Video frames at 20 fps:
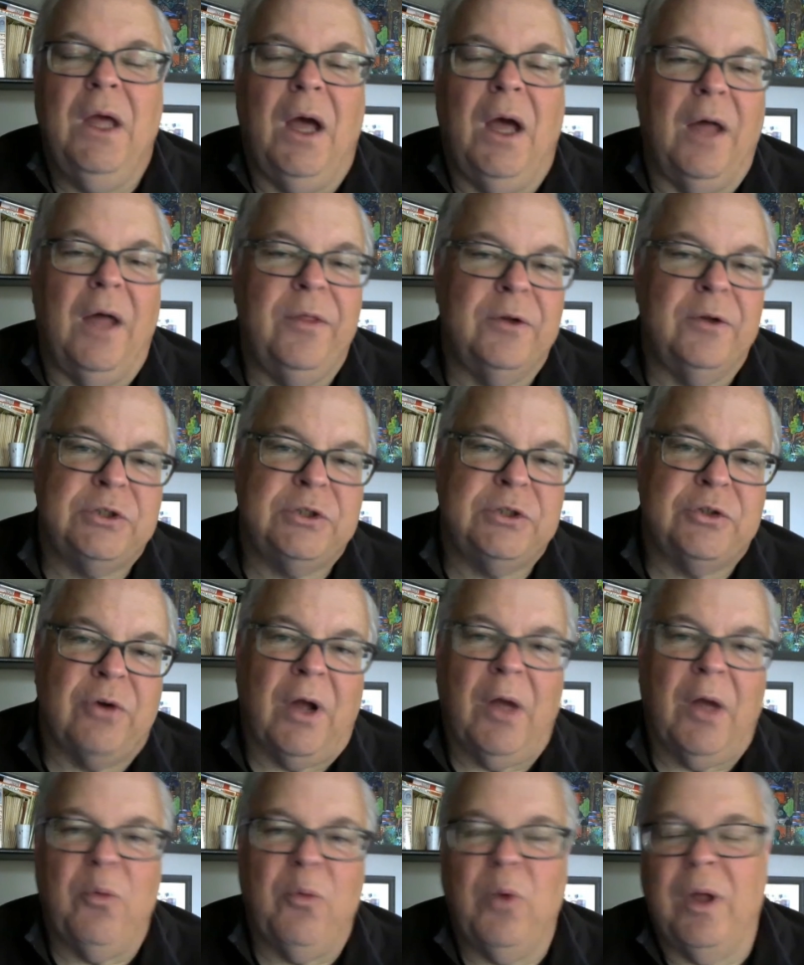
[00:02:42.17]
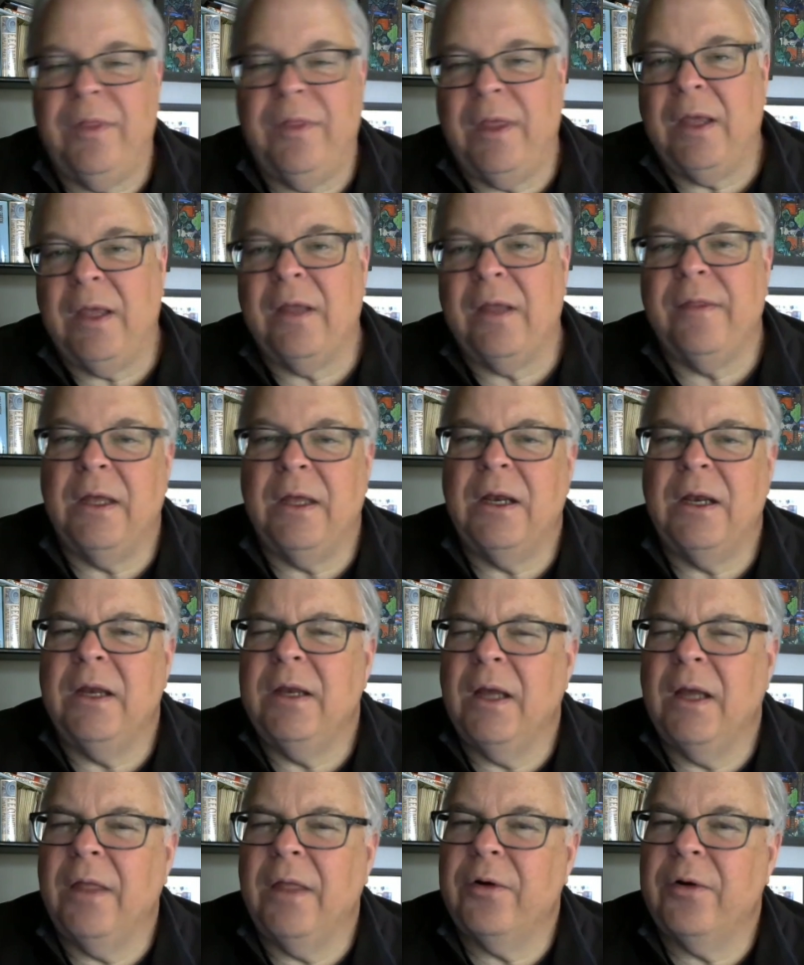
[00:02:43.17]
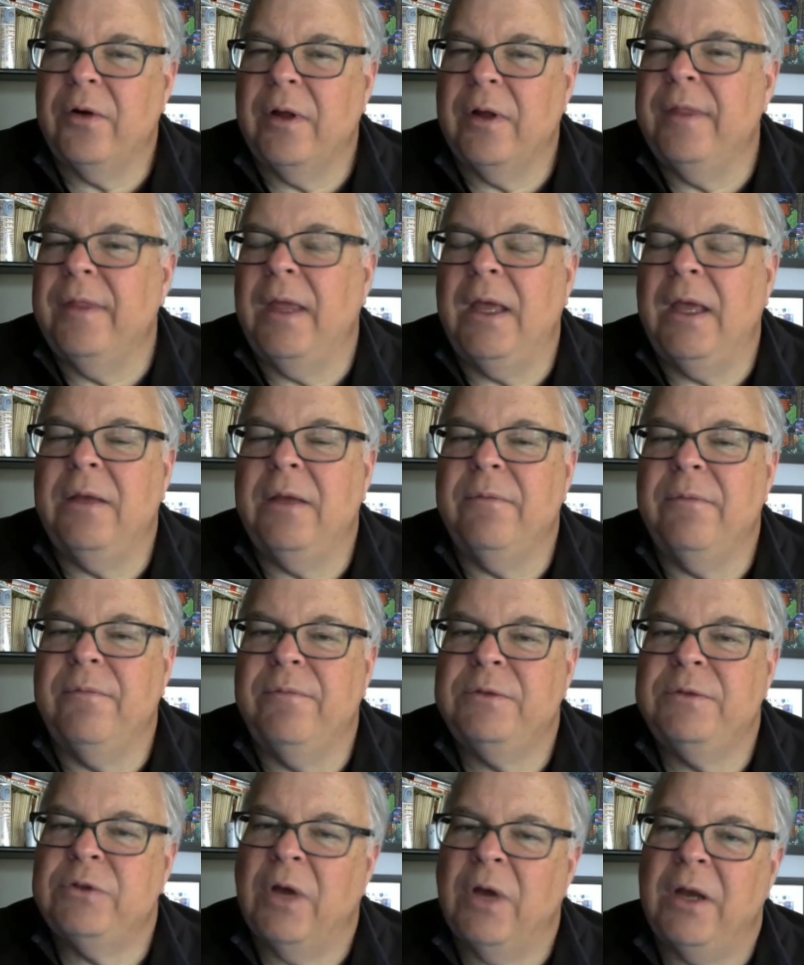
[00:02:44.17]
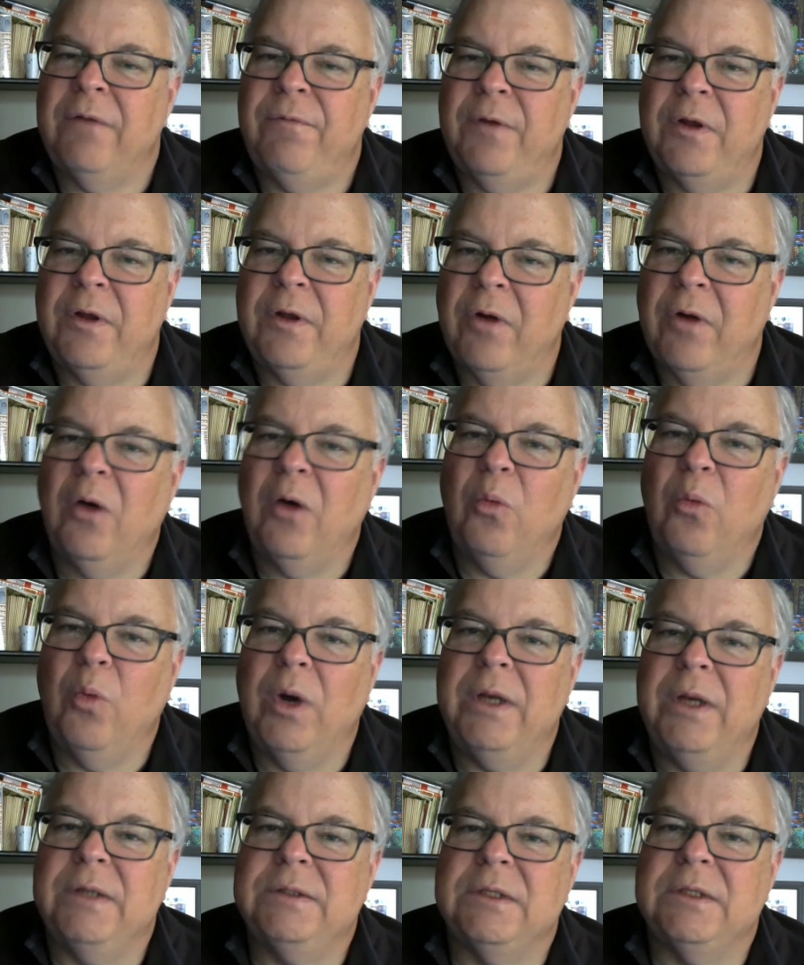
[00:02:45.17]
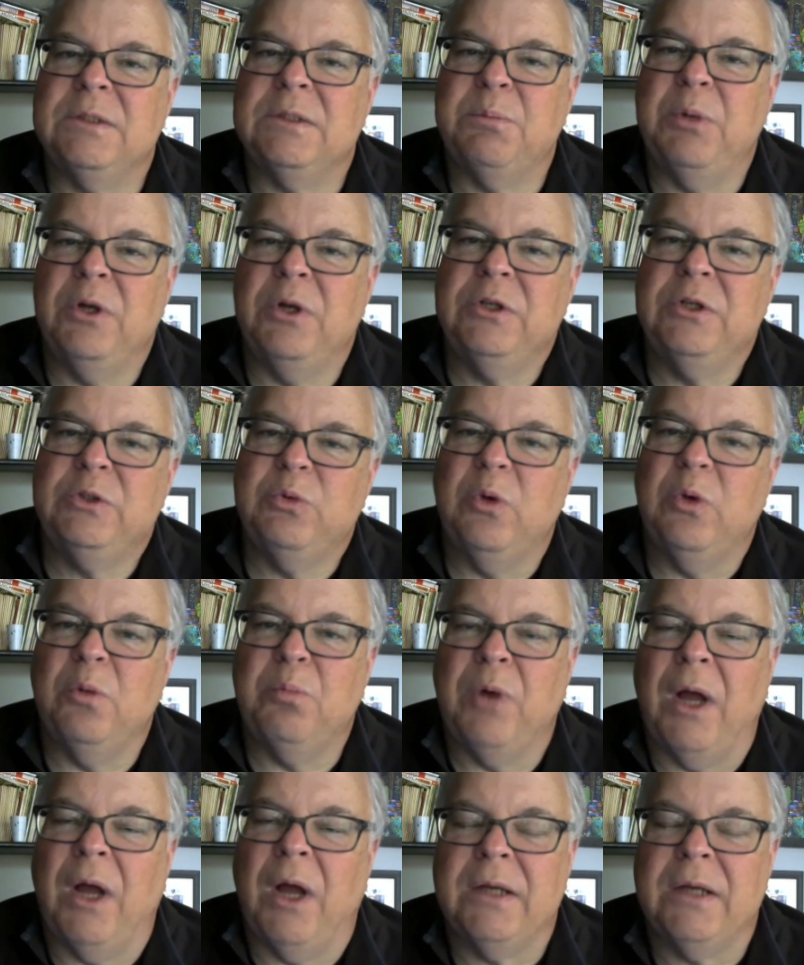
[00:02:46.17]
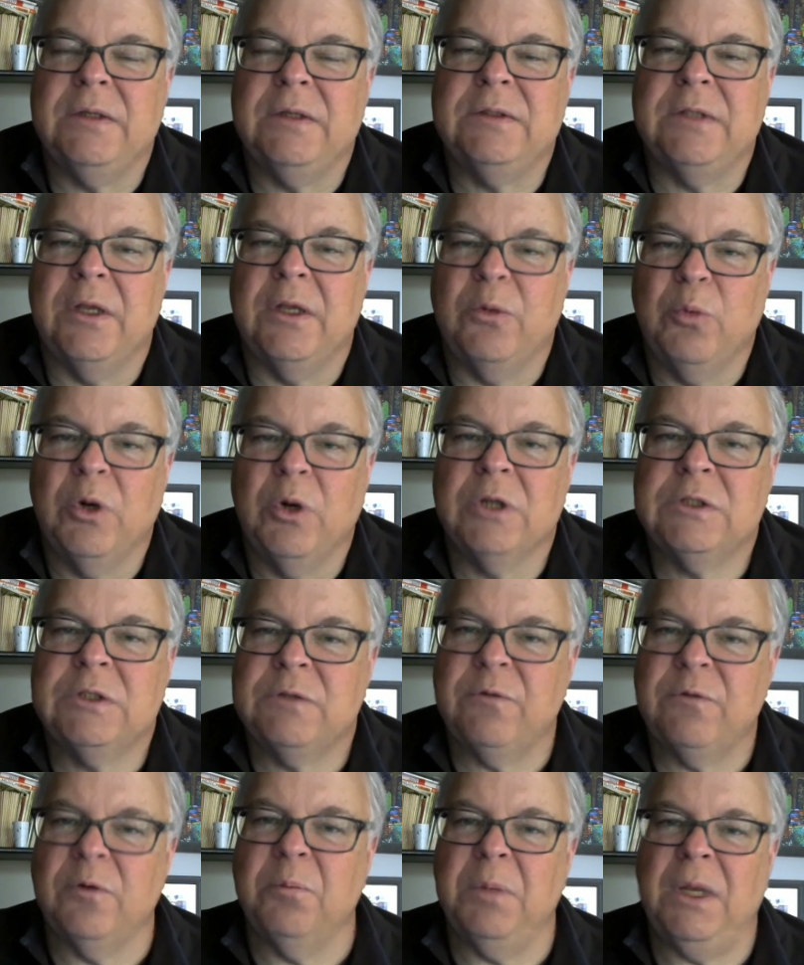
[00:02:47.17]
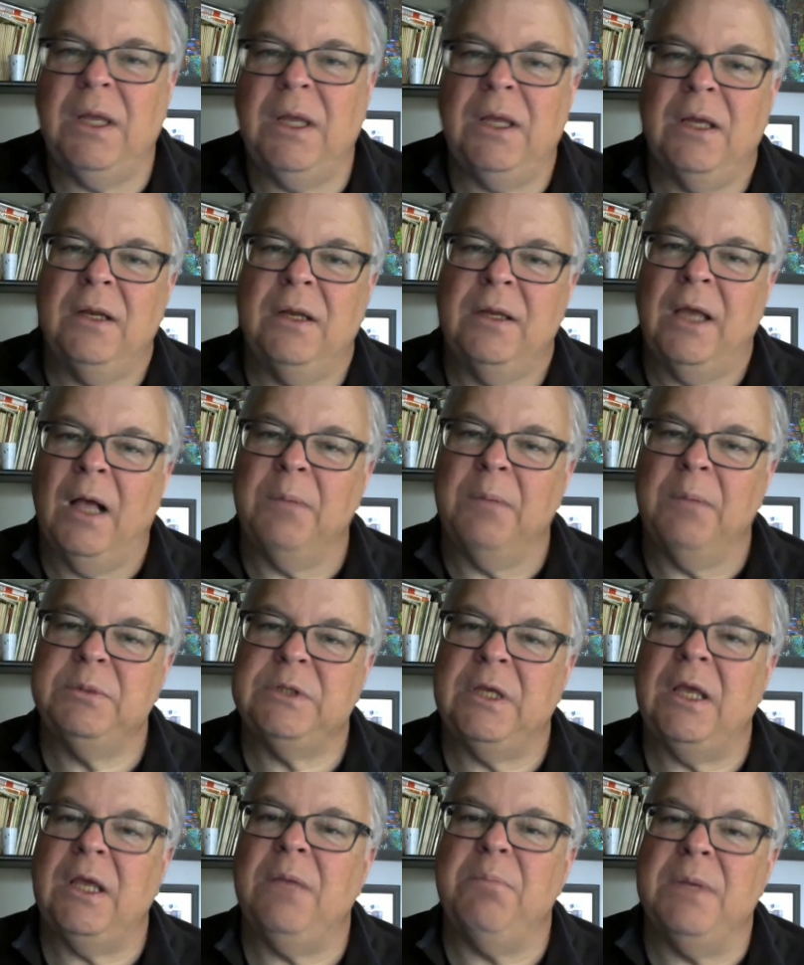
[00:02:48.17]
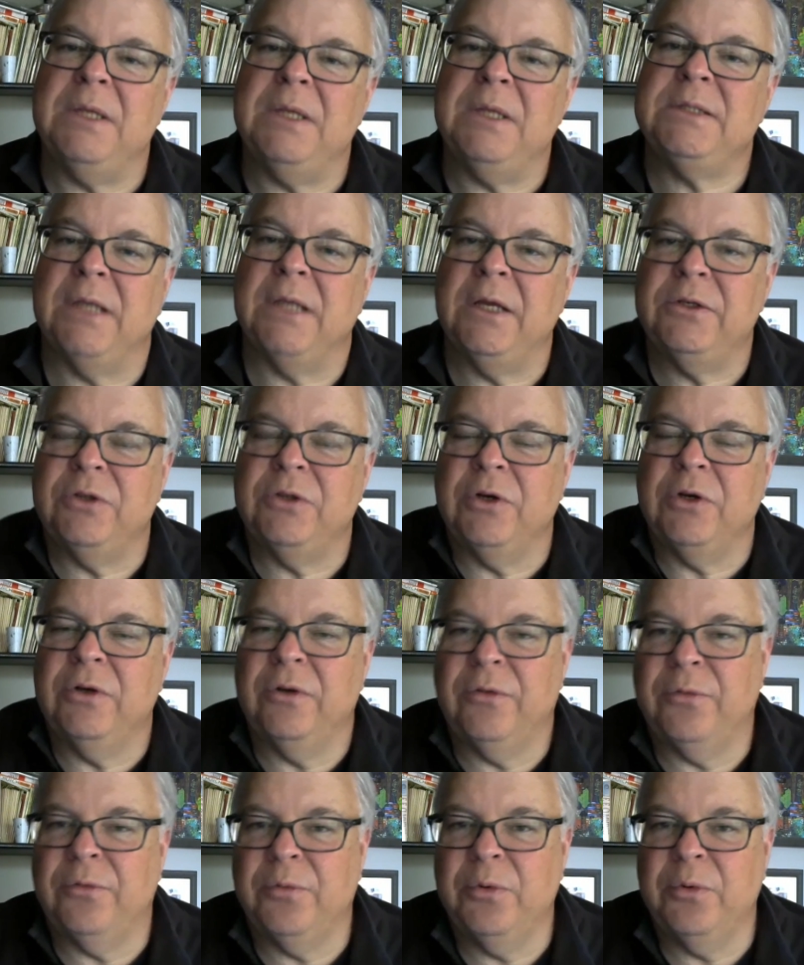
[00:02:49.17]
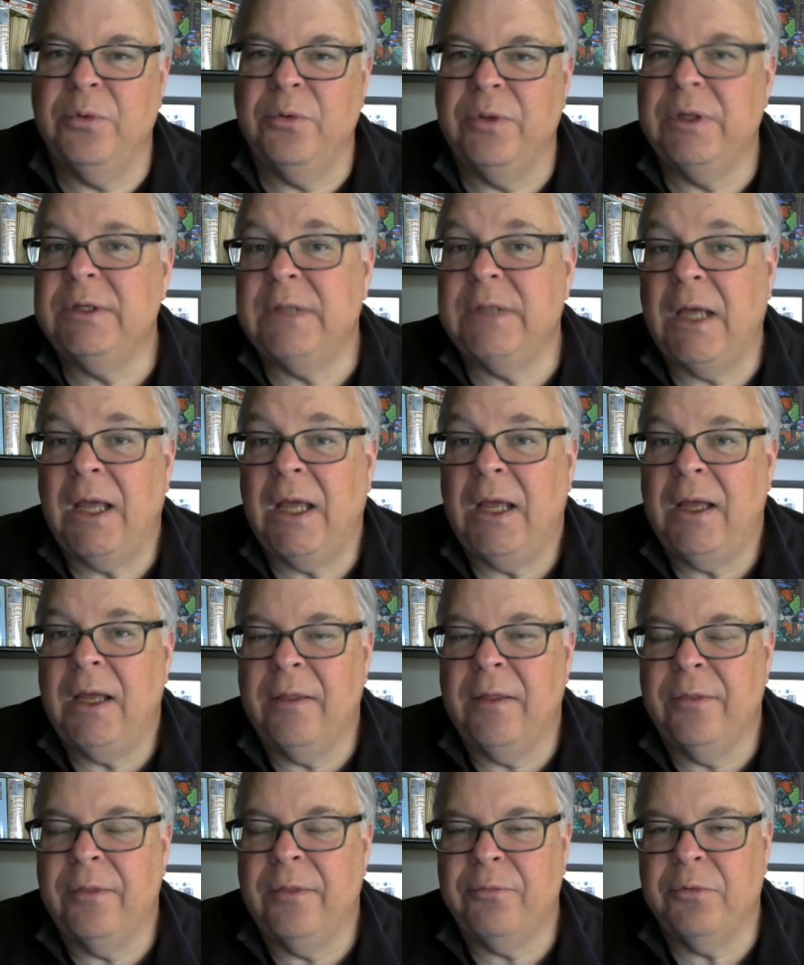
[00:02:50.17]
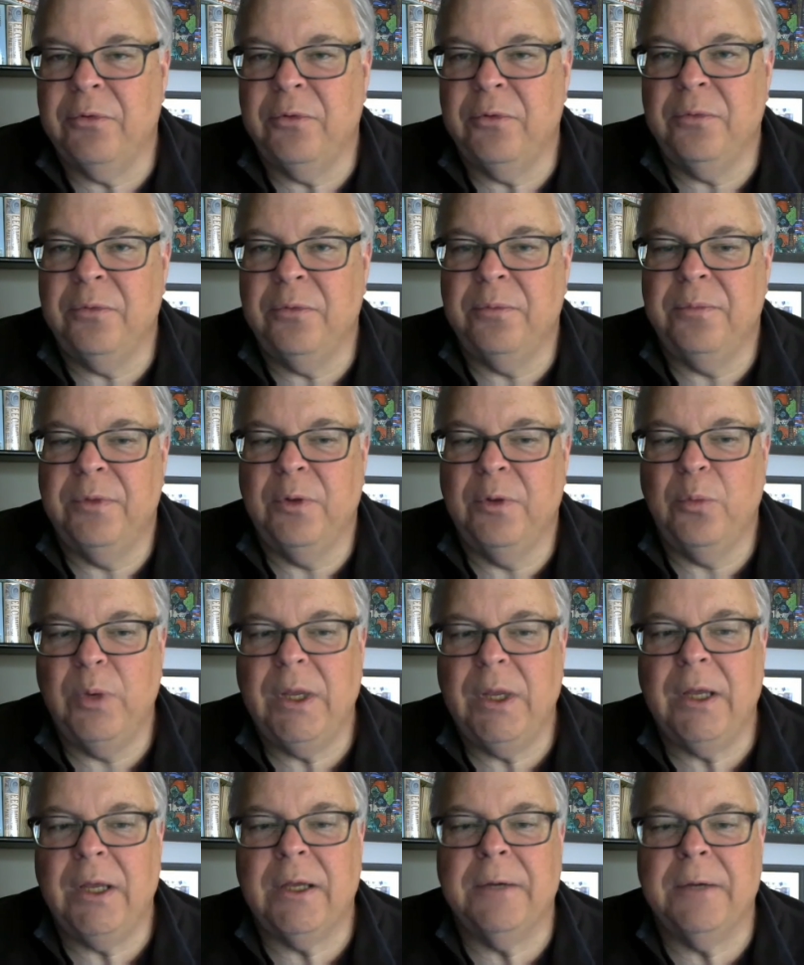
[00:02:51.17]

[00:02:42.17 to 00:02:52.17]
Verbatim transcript: Others try one thing and then another, and they try to figure out what is a spiritual practice that works for me and helps keep me centered through the day and through the week.